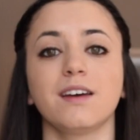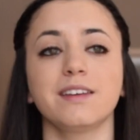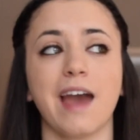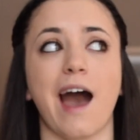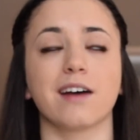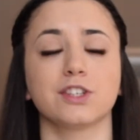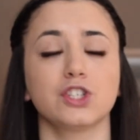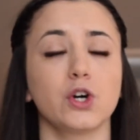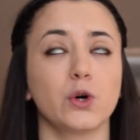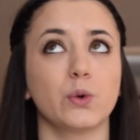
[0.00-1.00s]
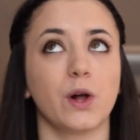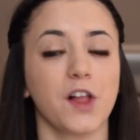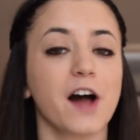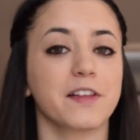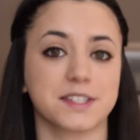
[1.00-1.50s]
Yeah, so a
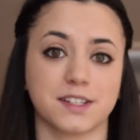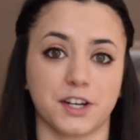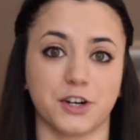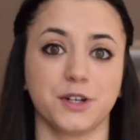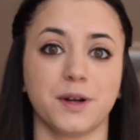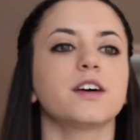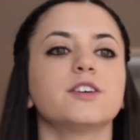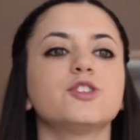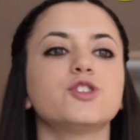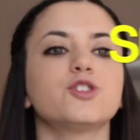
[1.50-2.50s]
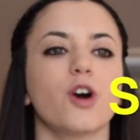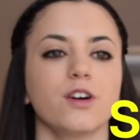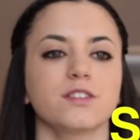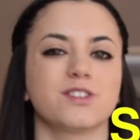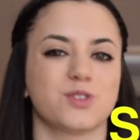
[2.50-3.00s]
lot less clutter.
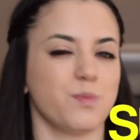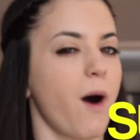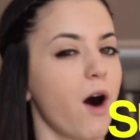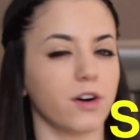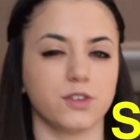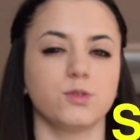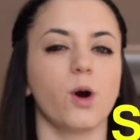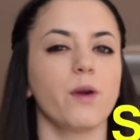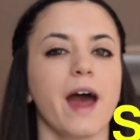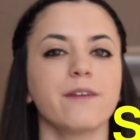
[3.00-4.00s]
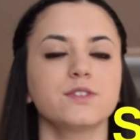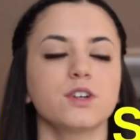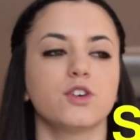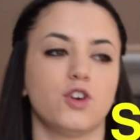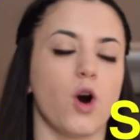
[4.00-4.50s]
Start small. You don't have
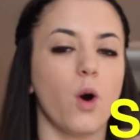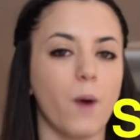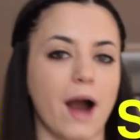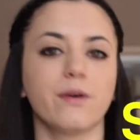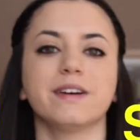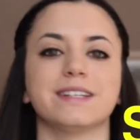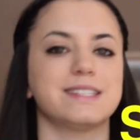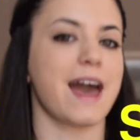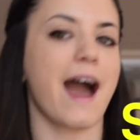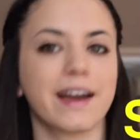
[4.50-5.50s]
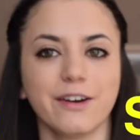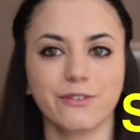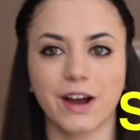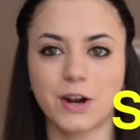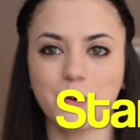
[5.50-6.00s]
to go out and attack it
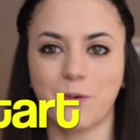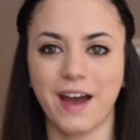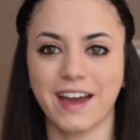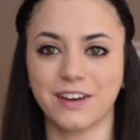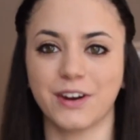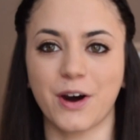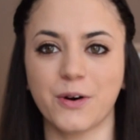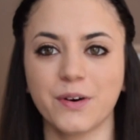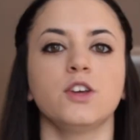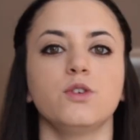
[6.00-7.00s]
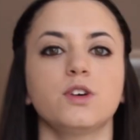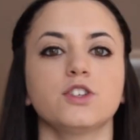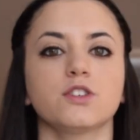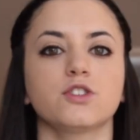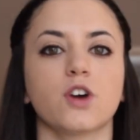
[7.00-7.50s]
right away, you know? You can
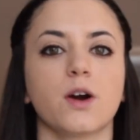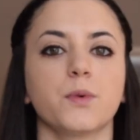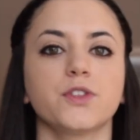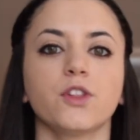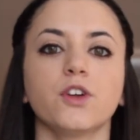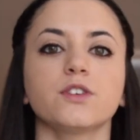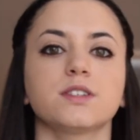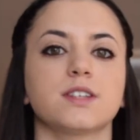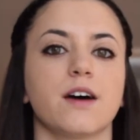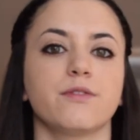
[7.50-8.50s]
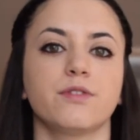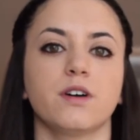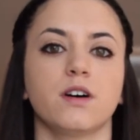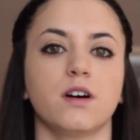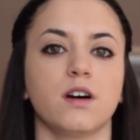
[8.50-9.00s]
just start with the little stuff,
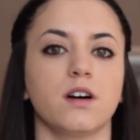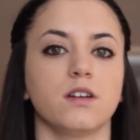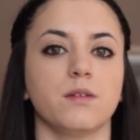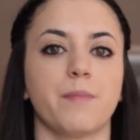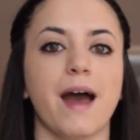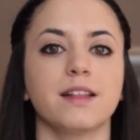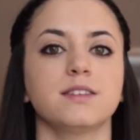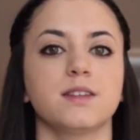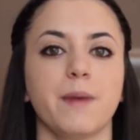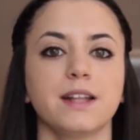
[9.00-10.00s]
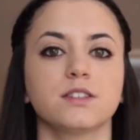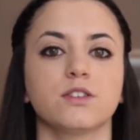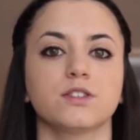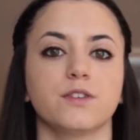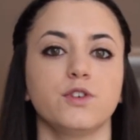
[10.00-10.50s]
the pens, the
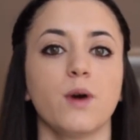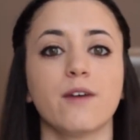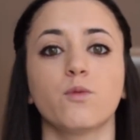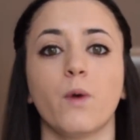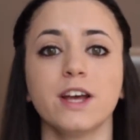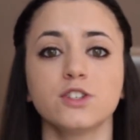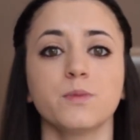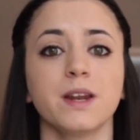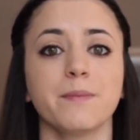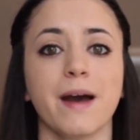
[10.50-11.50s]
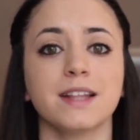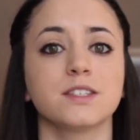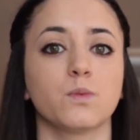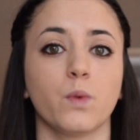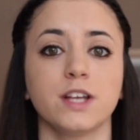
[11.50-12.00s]
pencils. If you have way too many pens
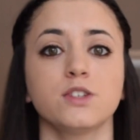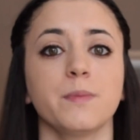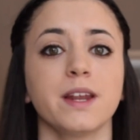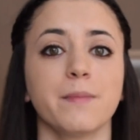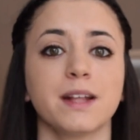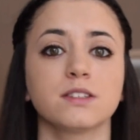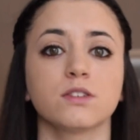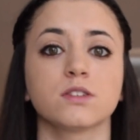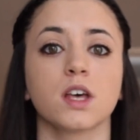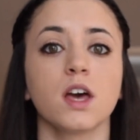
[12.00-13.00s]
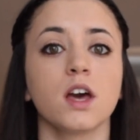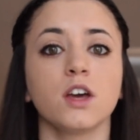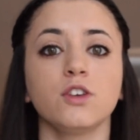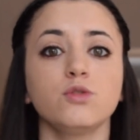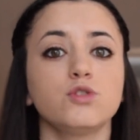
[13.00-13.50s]
and way too many pencils,
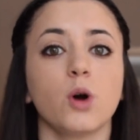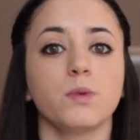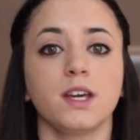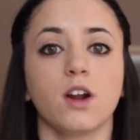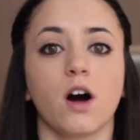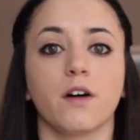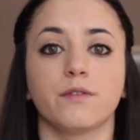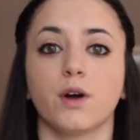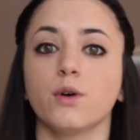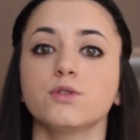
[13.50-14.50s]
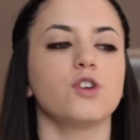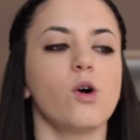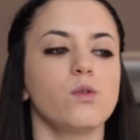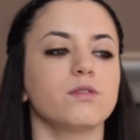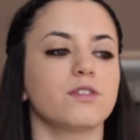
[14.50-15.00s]
you don't need all of those.
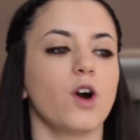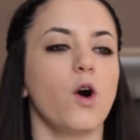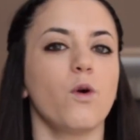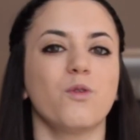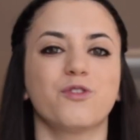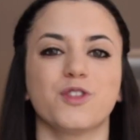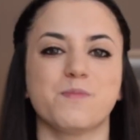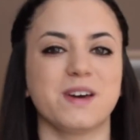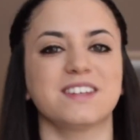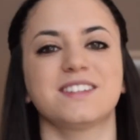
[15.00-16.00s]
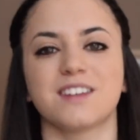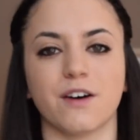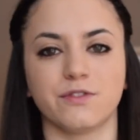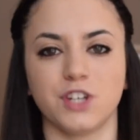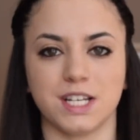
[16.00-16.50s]
Don't go for the big
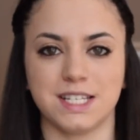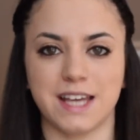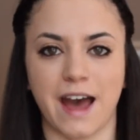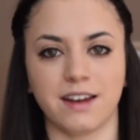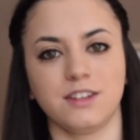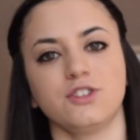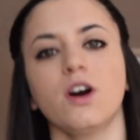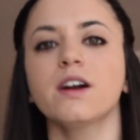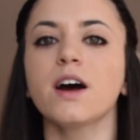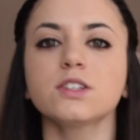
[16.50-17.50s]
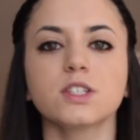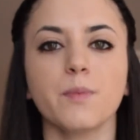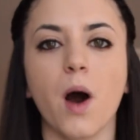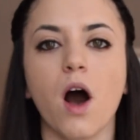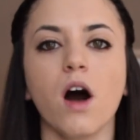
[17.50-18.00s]
stuff just yet. Start out
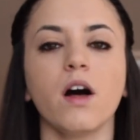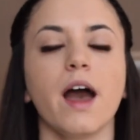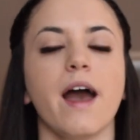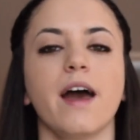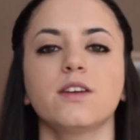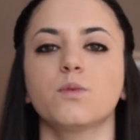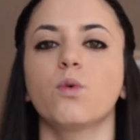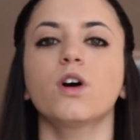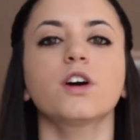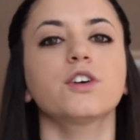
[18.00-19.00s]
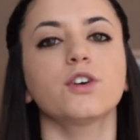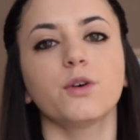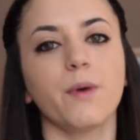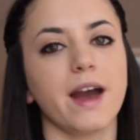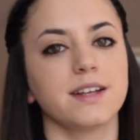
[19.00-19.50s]
small and work
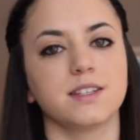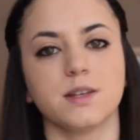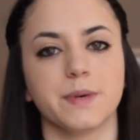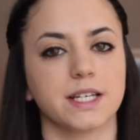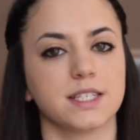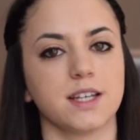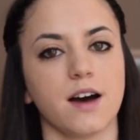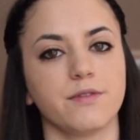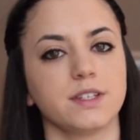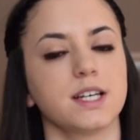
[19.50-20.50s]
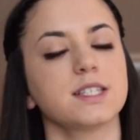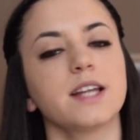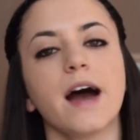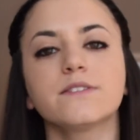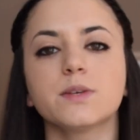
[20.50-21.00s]
your way to the big stuff. It doesn't
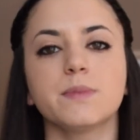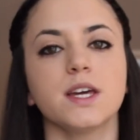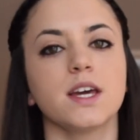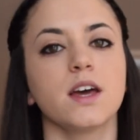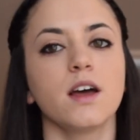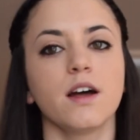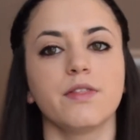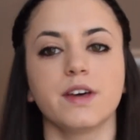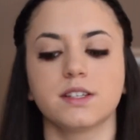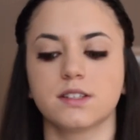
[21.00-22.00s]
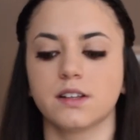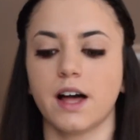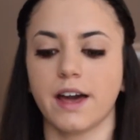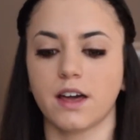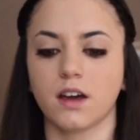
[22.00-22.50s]
have to be this
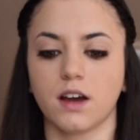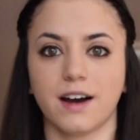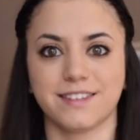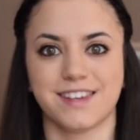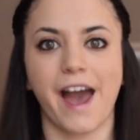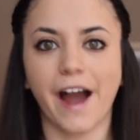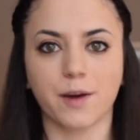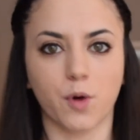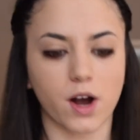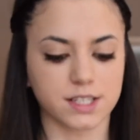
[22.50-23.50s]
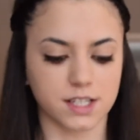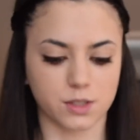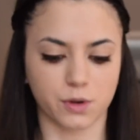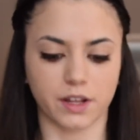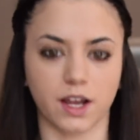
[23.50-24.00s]
like attack
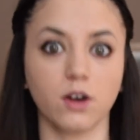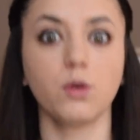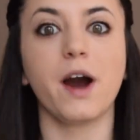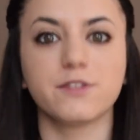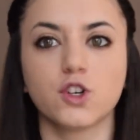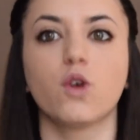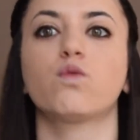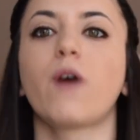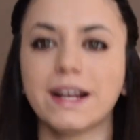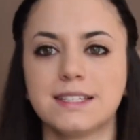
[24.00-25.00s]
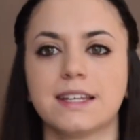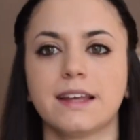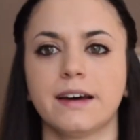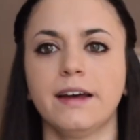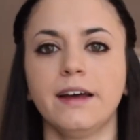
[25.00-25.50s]
process where you're like, oh, I have to go right
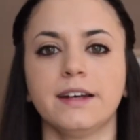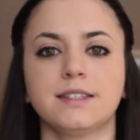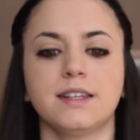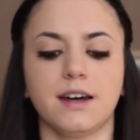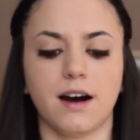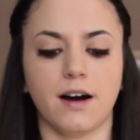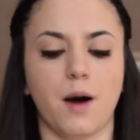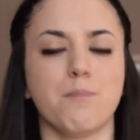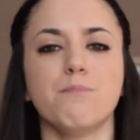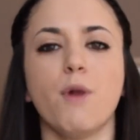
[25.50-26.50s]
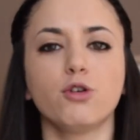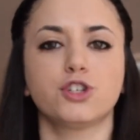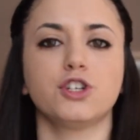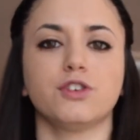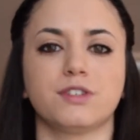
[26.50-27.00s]
to the
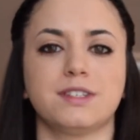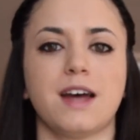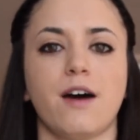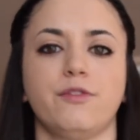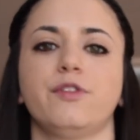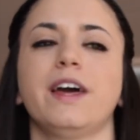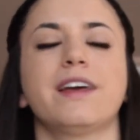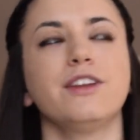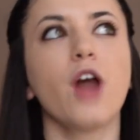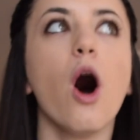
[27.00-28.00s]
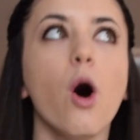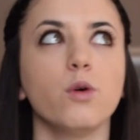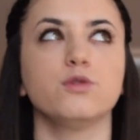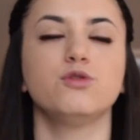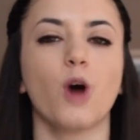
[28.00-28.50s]
emotional stuff. Like, no,
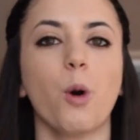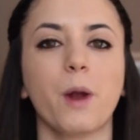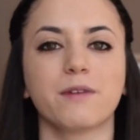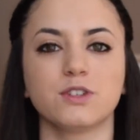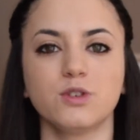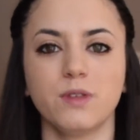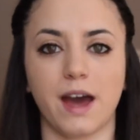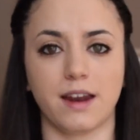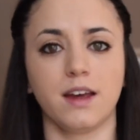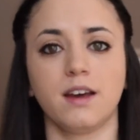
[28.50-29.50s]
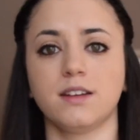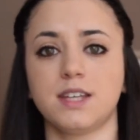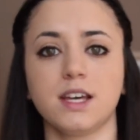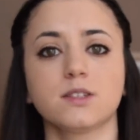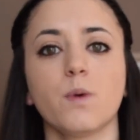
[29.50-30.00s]
you don't have to do that.
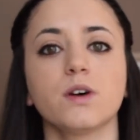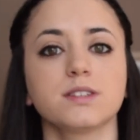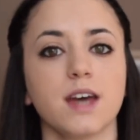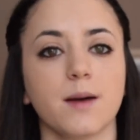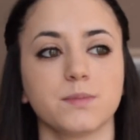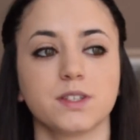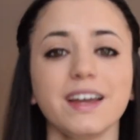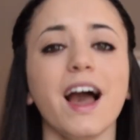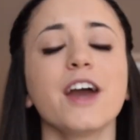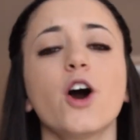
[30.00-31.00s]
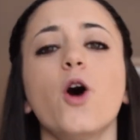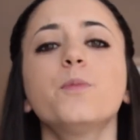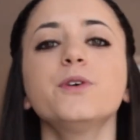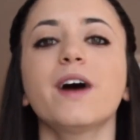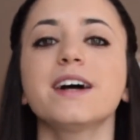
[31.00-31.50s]
Take small steps. I
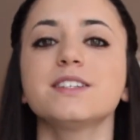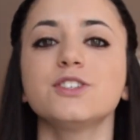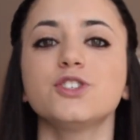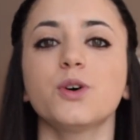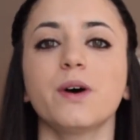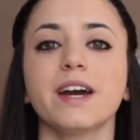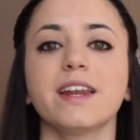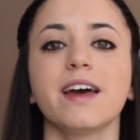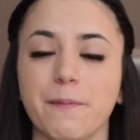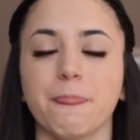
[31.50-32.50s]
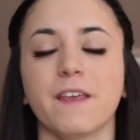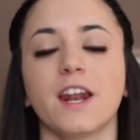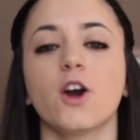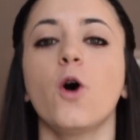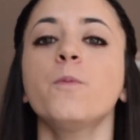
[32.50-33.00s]
hope you guys enjoyed, and
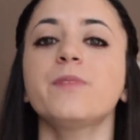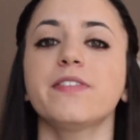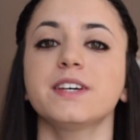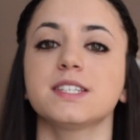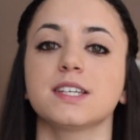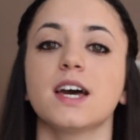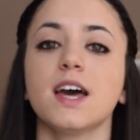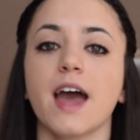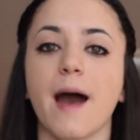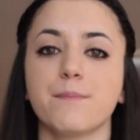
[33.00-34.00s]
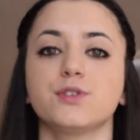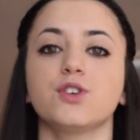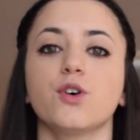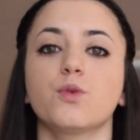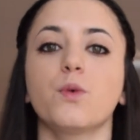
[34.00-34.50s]
I hope that this
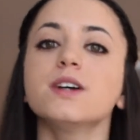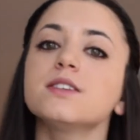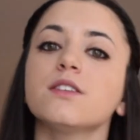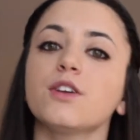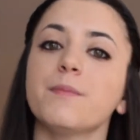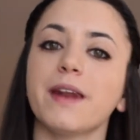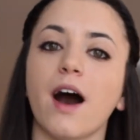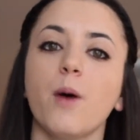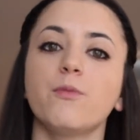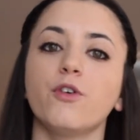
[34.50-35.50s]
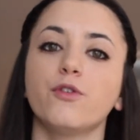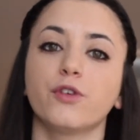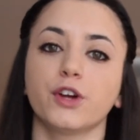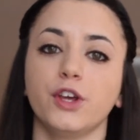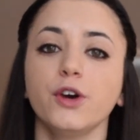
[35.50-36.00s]
episode was a little bit helpful
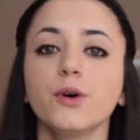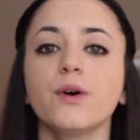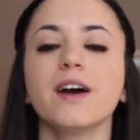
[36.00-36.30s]
for you.